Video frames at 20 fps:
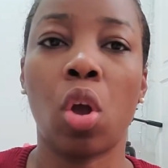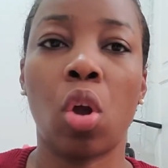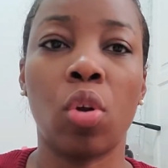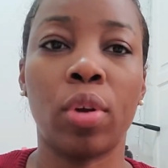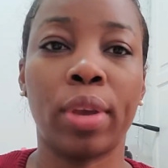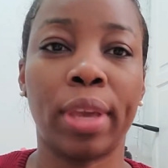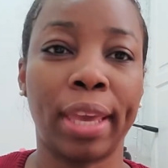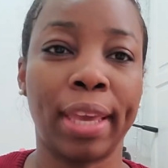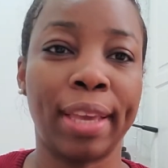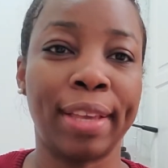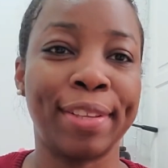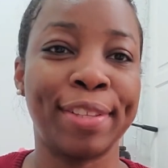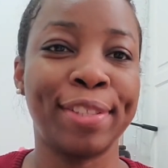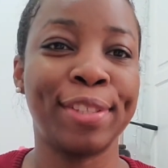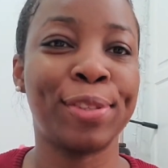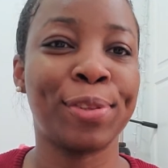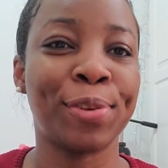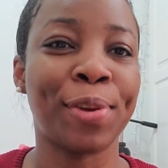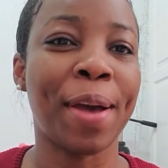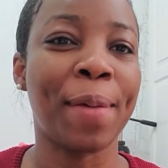okay
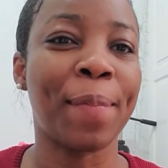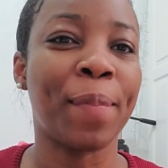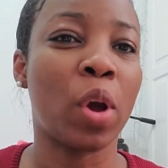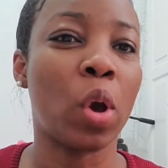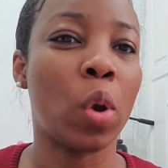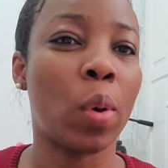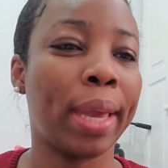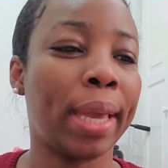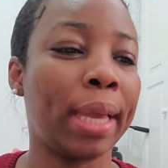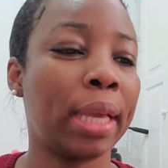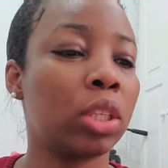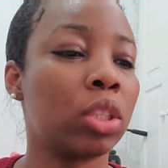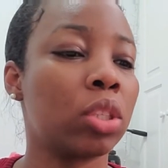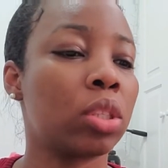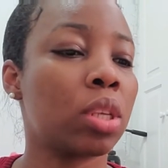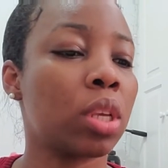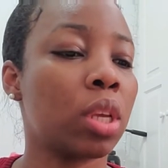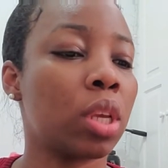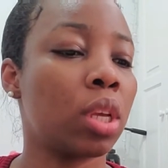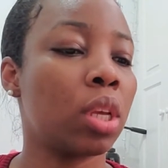so i'm going
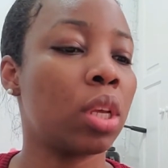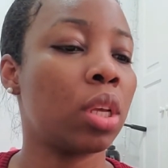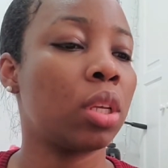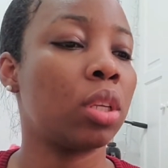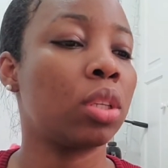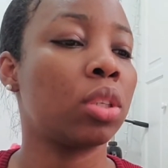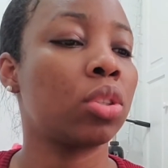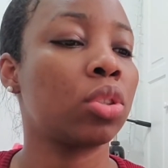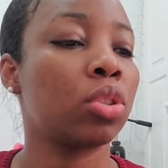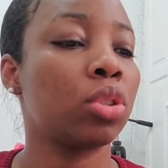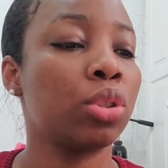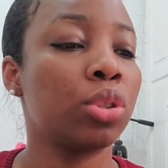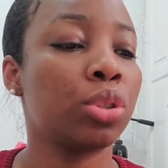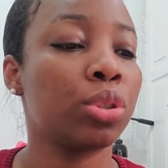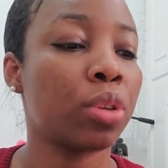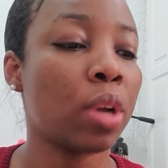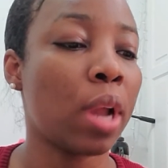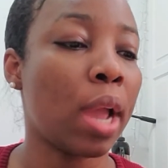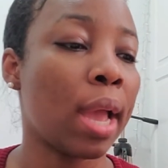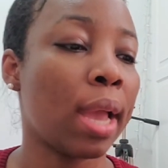to
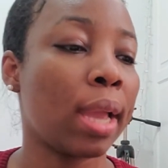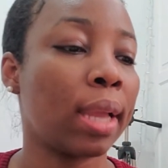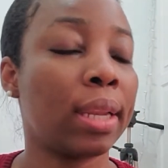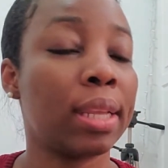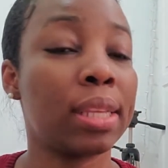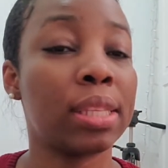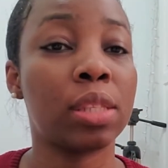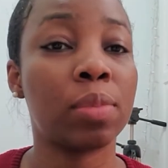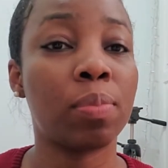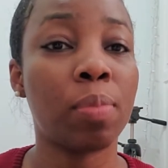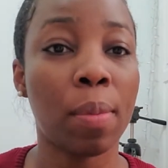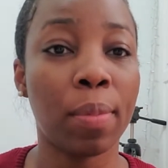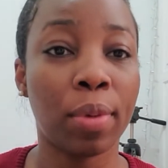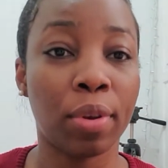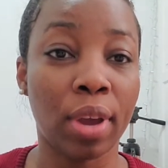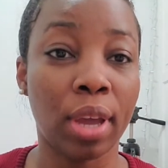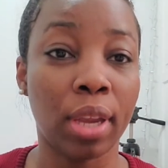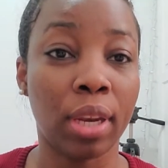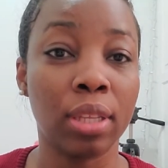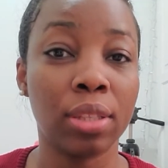try this
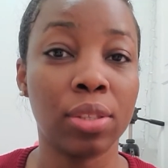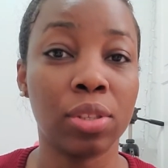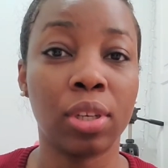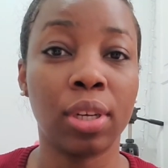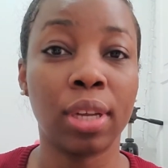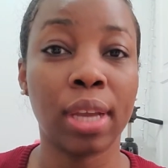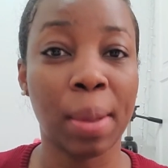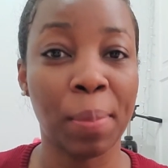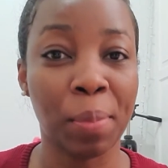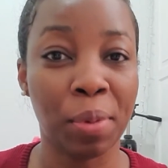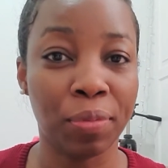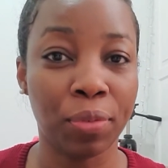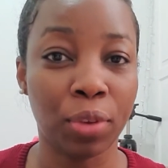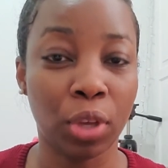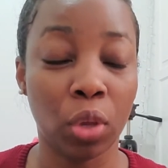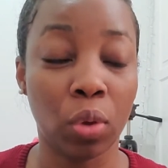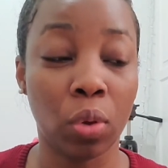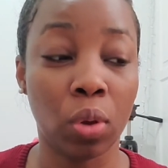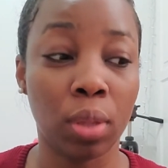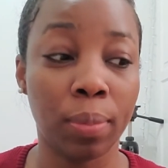pomegranate on camera for
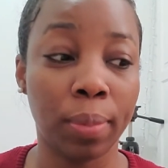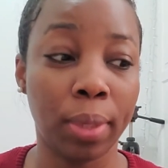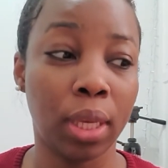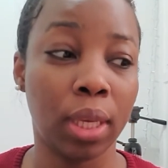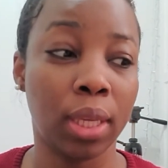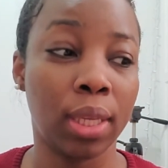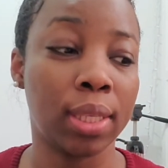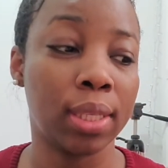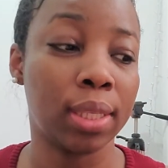you all because